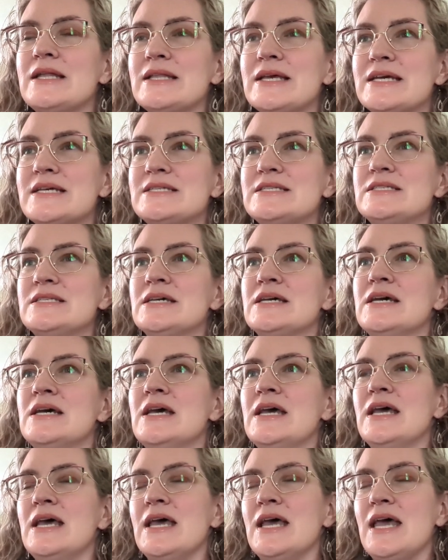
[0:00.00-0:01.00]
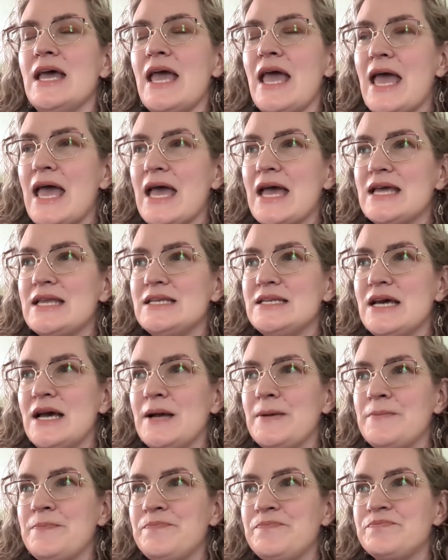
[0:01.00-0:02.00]
list and,
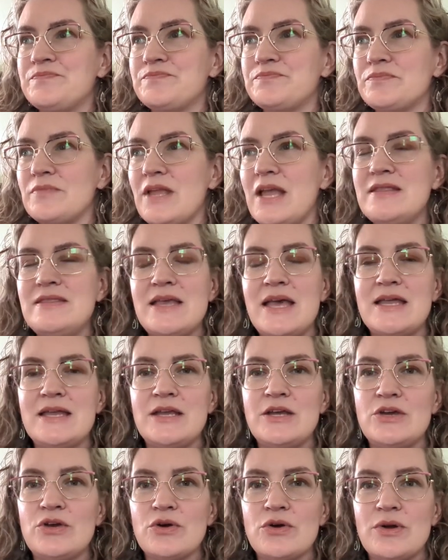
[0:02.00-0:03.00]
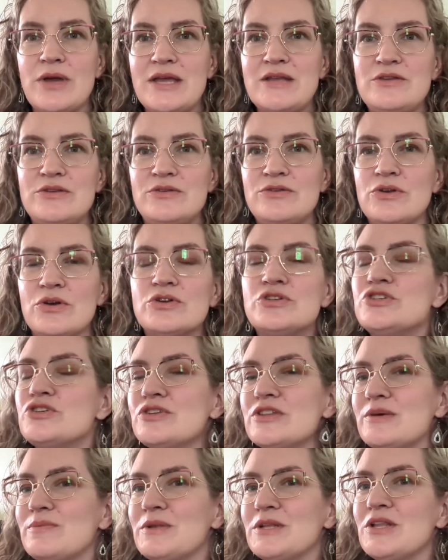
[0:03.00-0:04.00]
um, and then incur and nurture
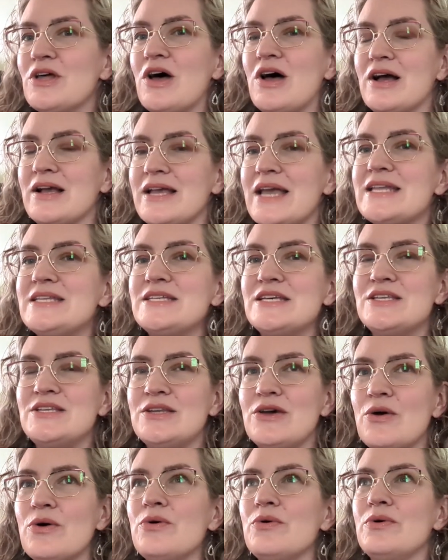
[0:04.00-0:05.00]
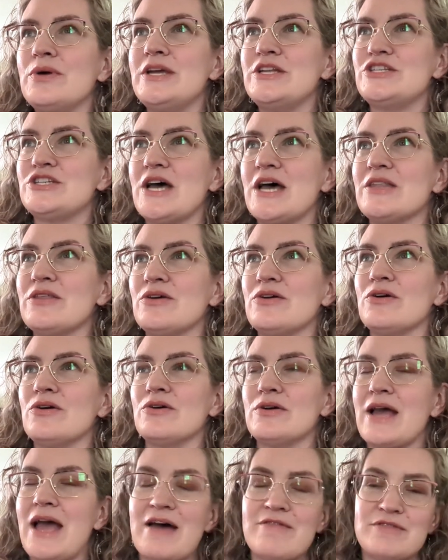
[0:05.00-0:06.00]
them along, get to know each other
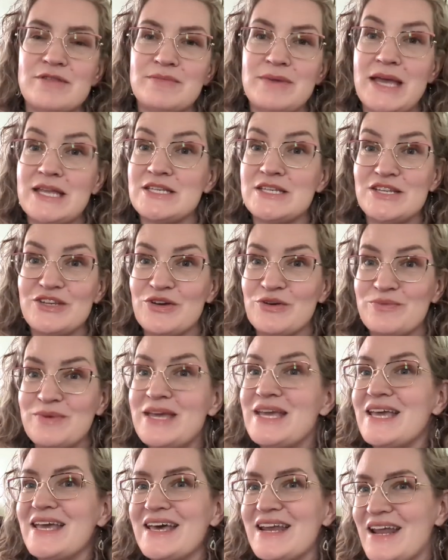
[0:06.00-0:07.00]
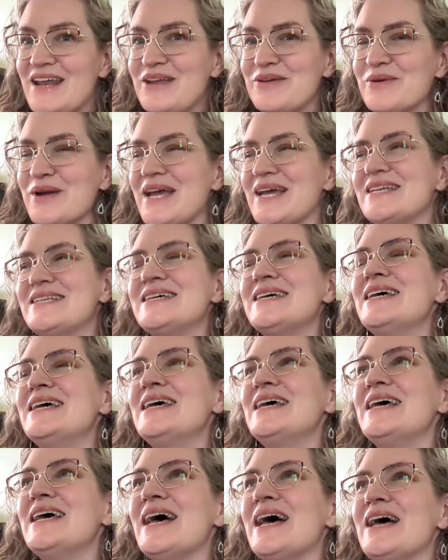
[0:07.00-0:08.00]
or have them get to know me at any rate
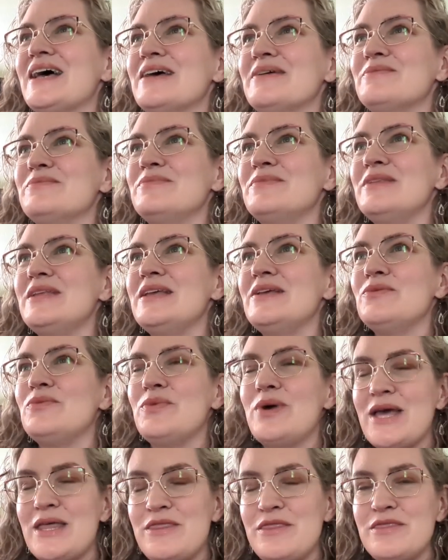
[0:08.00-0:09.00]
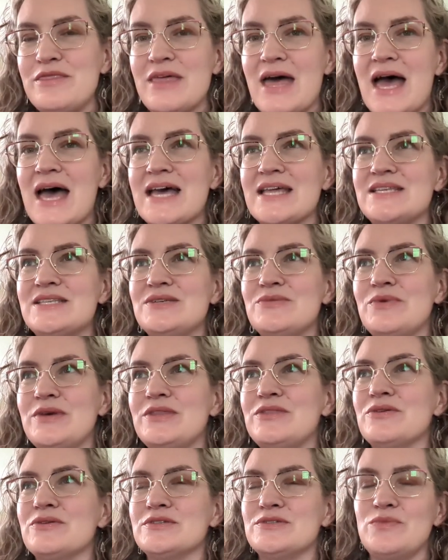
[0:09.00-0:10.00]
uh, with that,
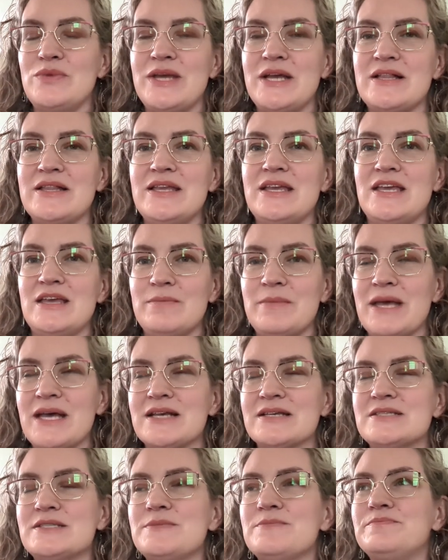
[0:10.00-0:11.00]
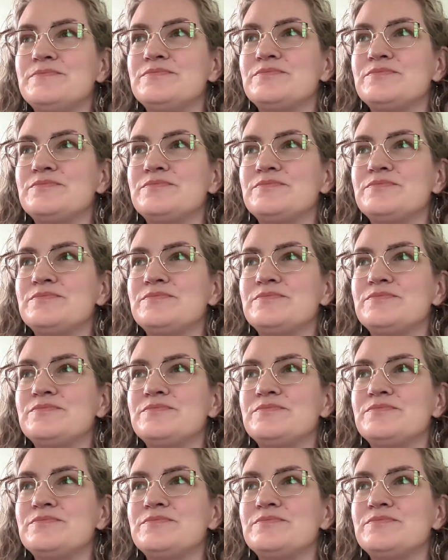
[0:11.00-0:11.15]
with those weekly emails.